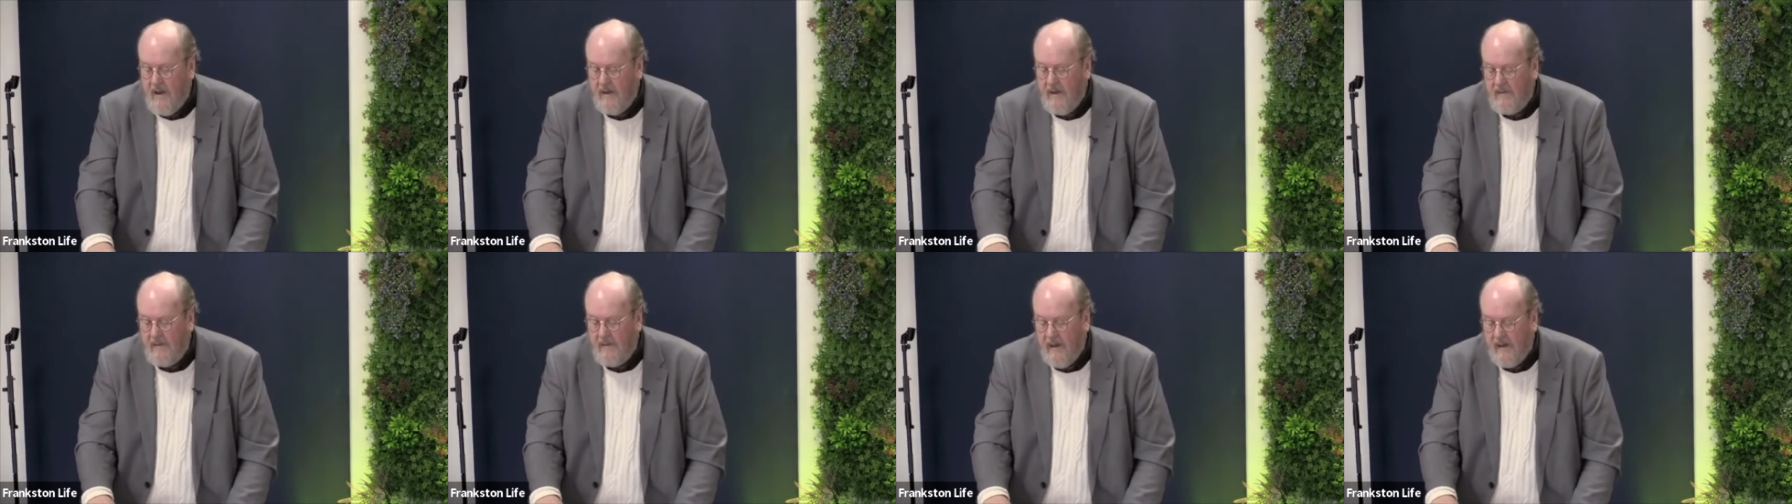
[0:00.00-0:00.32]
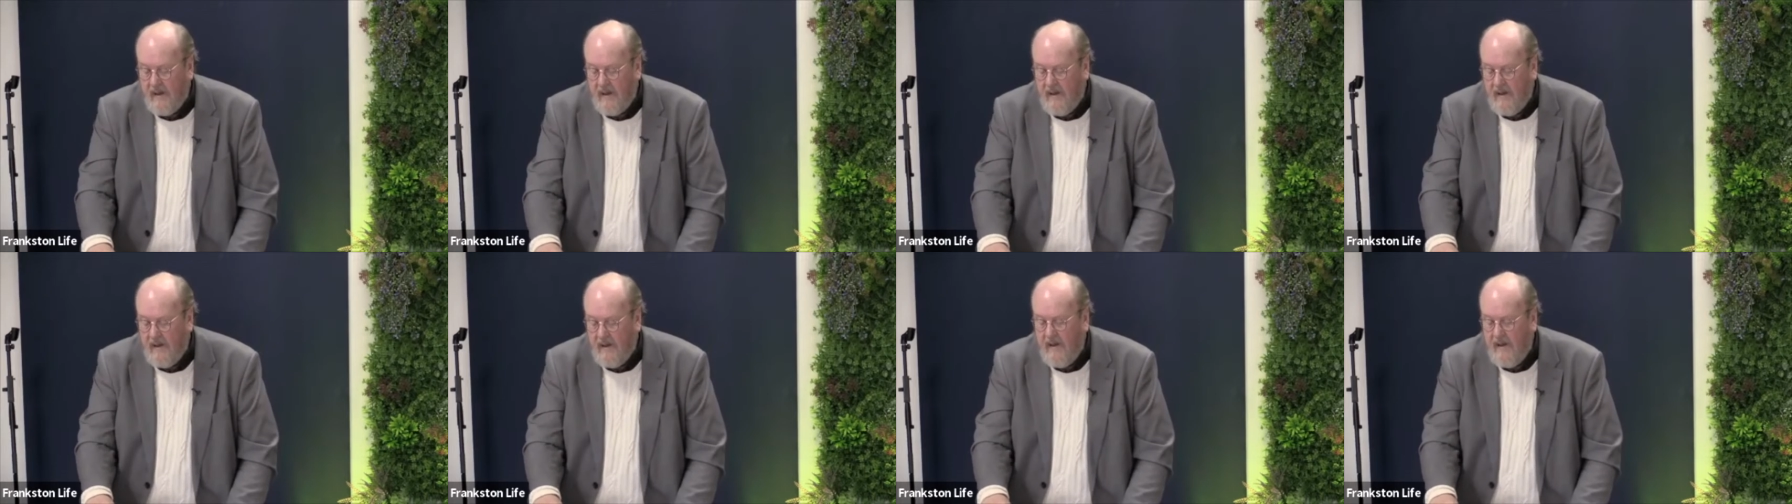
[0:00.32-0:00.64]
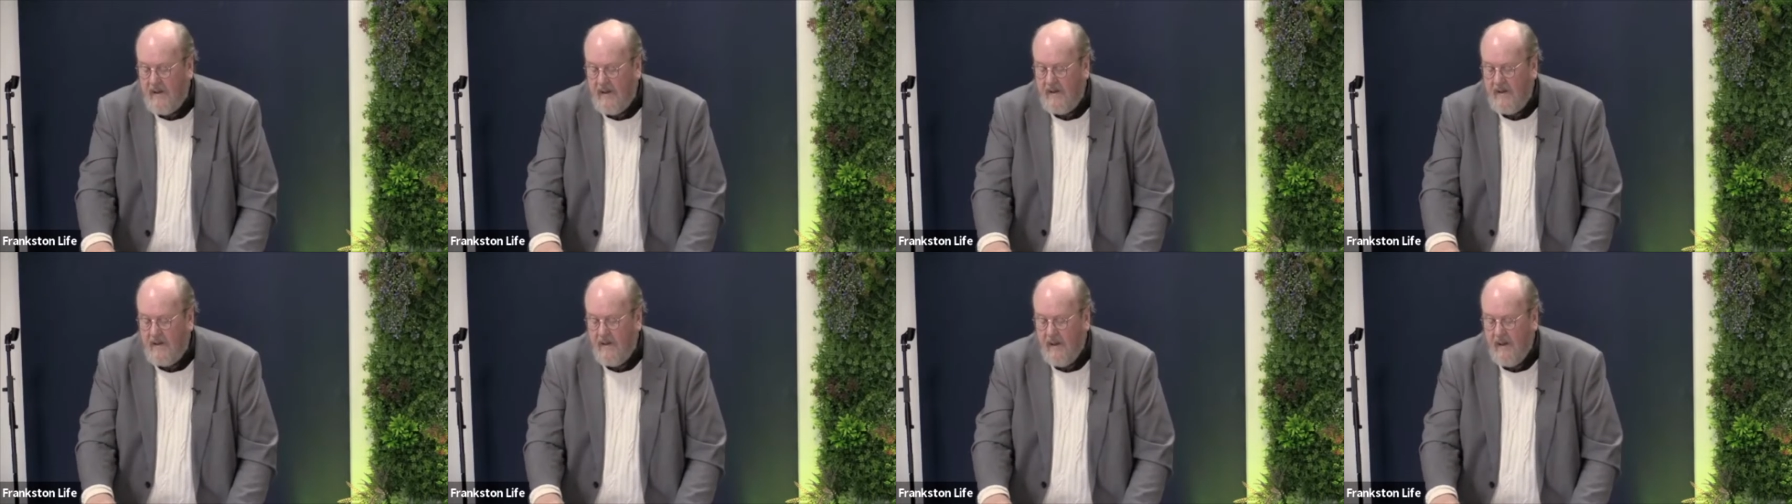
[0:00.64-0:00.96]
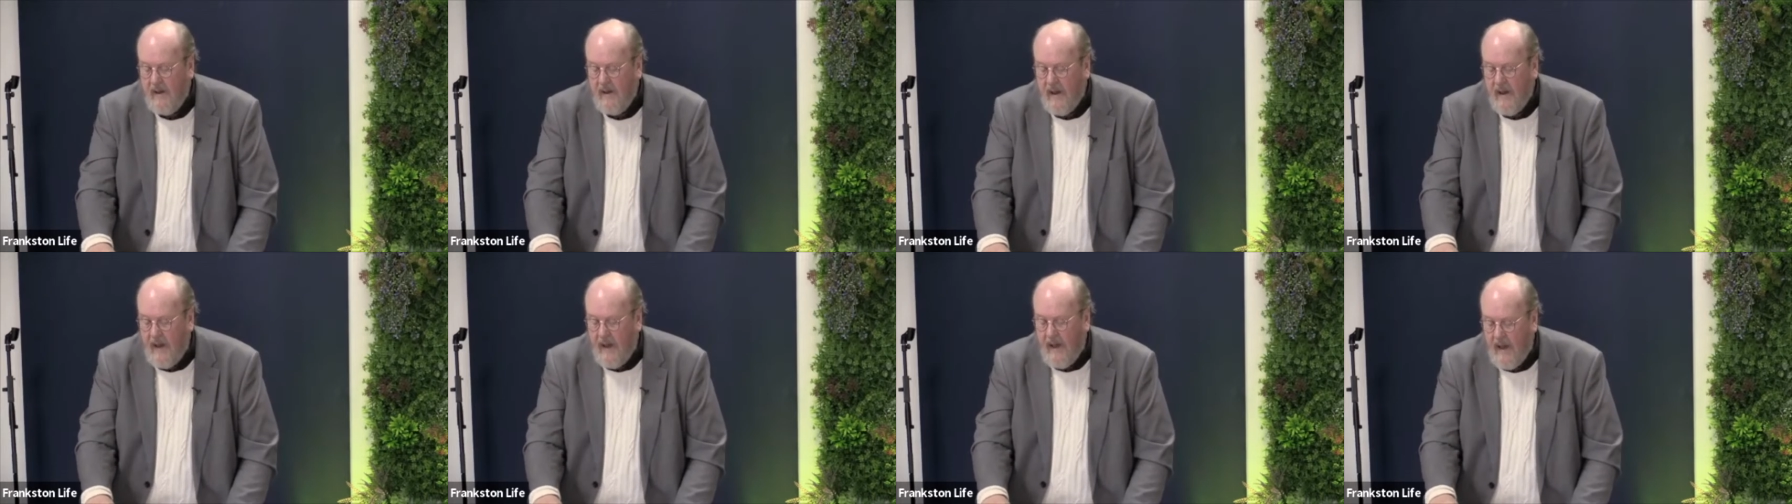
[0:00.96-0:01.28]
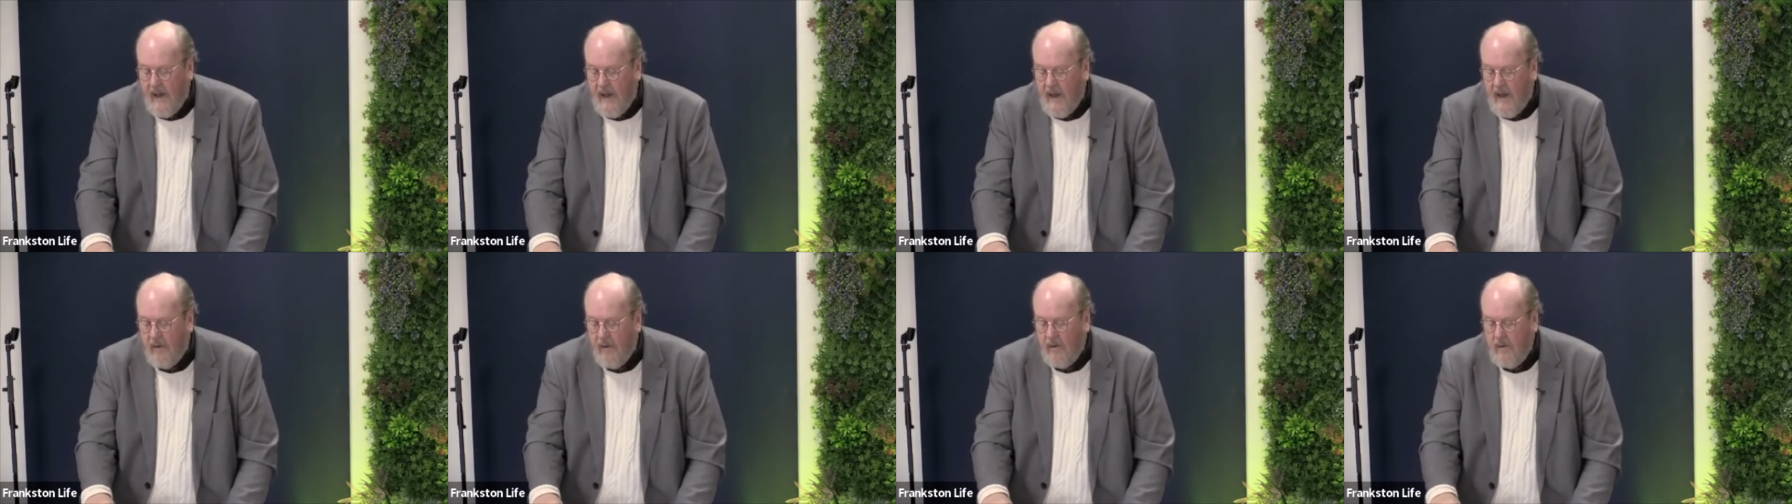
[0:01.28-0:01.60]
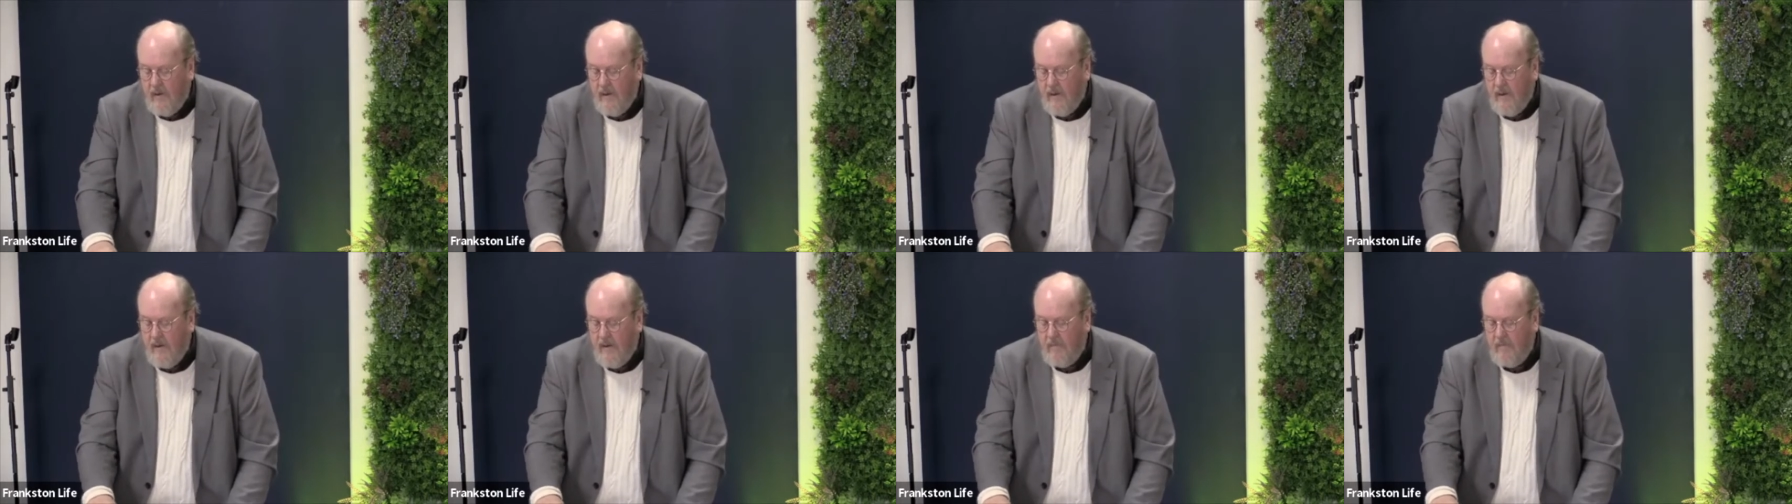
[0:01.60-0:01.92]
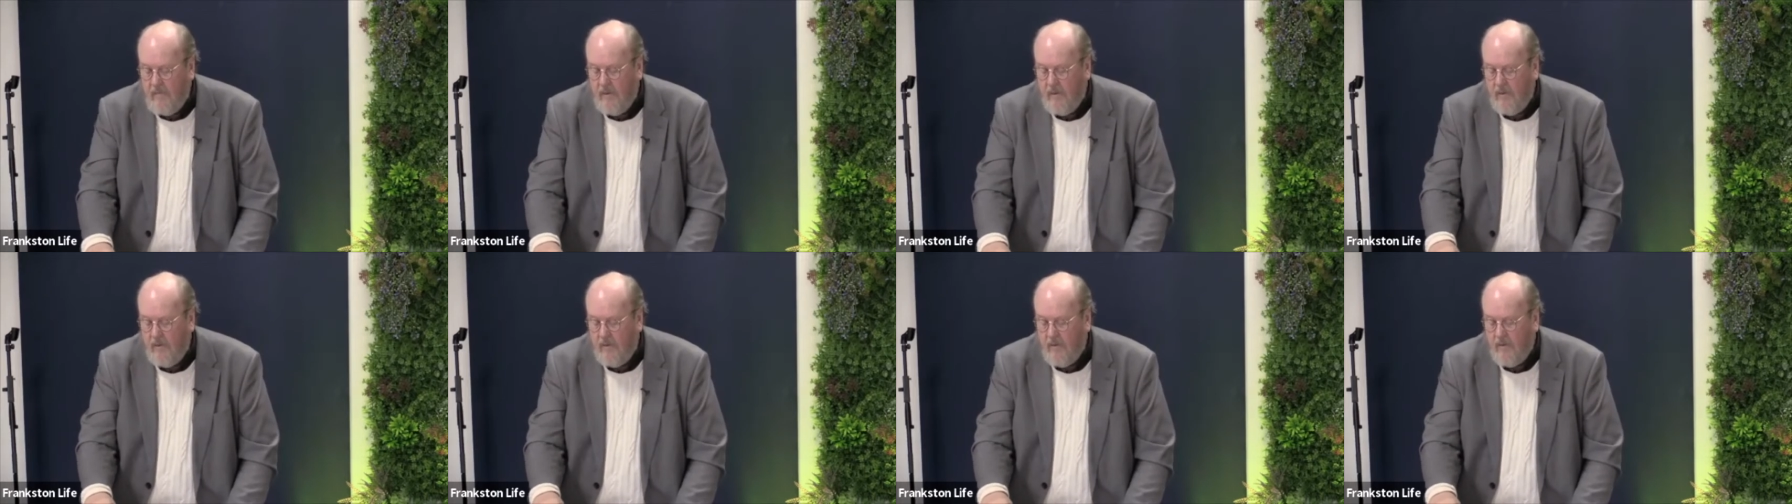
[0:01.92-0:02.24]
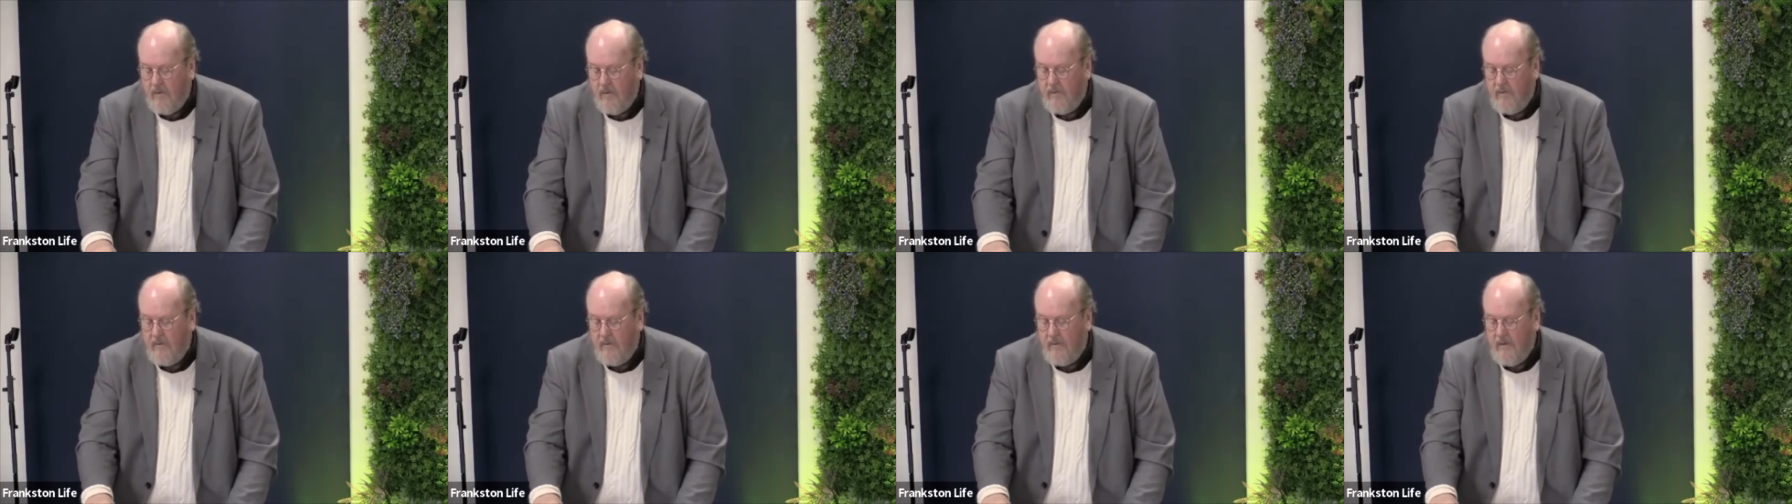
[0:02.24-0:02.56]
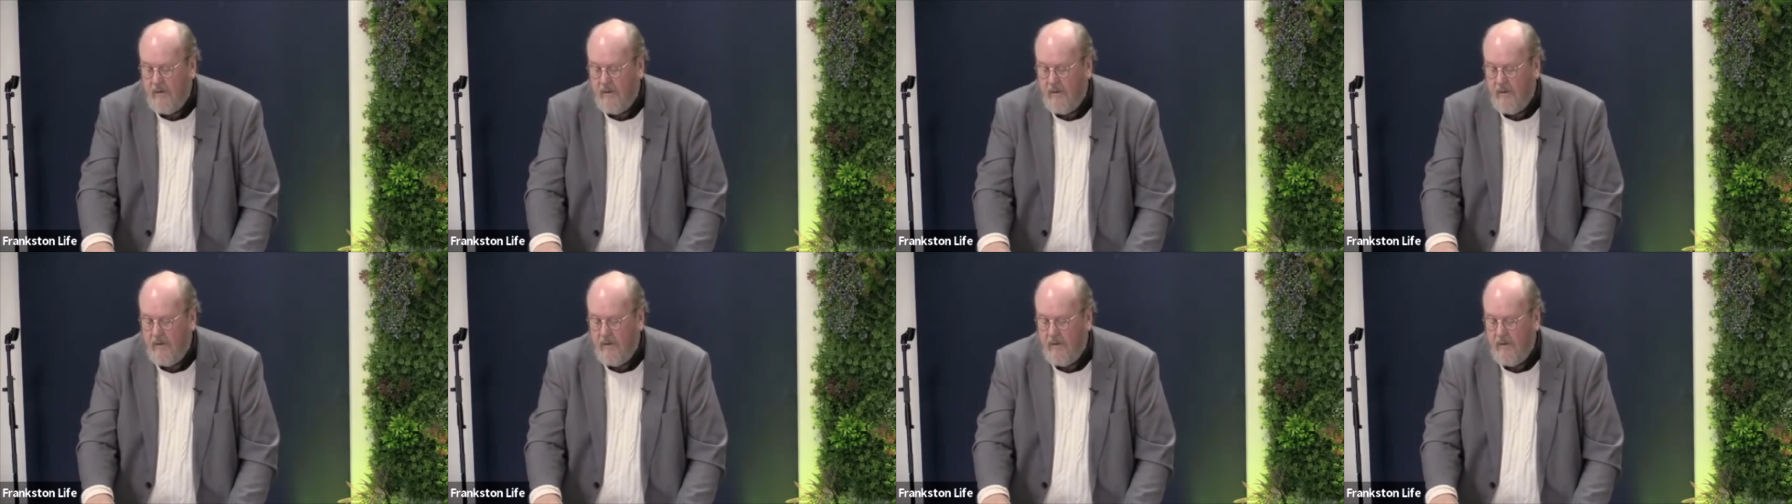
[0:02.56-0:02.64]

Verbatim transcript: take heed how he builds.